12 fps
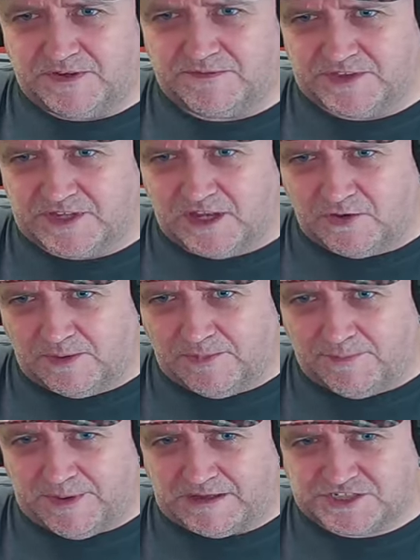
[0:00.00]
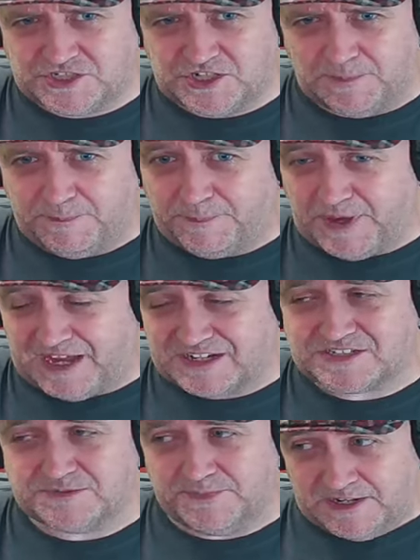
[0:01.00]
even though I'm about to jump back
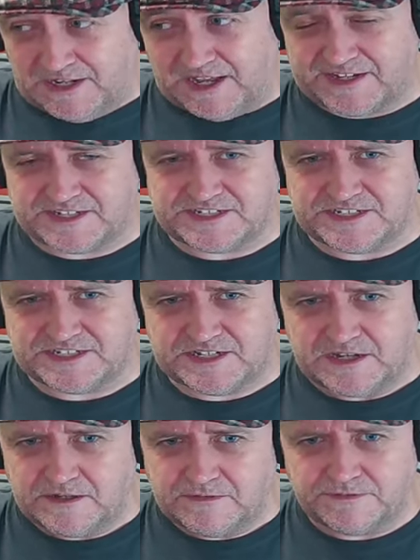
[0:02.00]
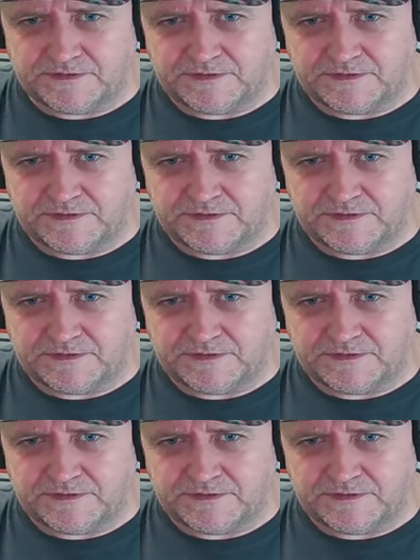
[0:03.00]
to my legacy save.